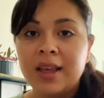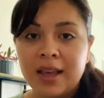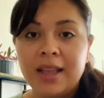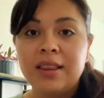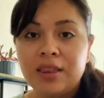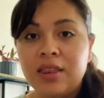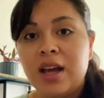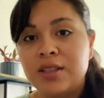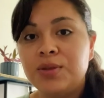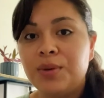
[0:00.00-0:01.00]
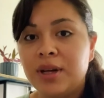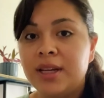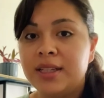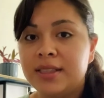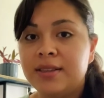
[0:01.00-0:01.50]
And that's what
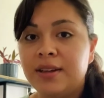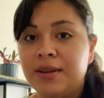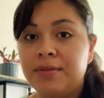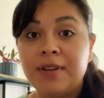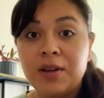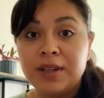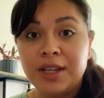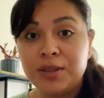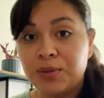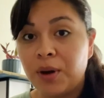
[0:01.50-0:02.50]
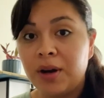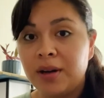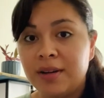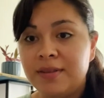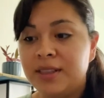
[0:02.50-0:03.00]
his findings were
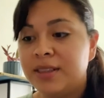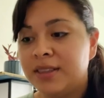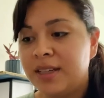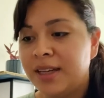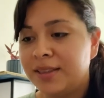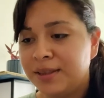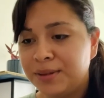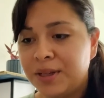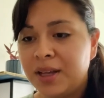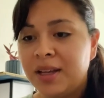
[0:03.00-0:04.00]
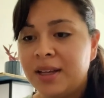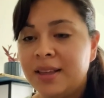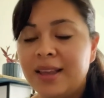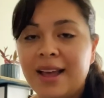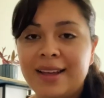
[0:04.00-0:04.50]
of this test,
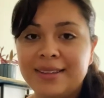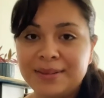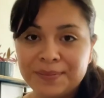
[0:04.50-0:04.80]
that